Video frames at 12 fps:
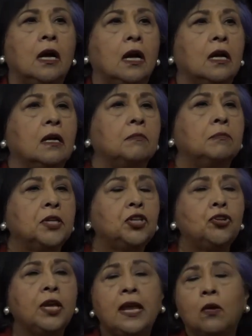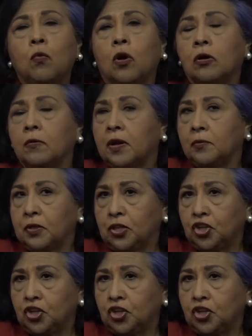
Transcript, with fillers: Uh, but you can't walk around with a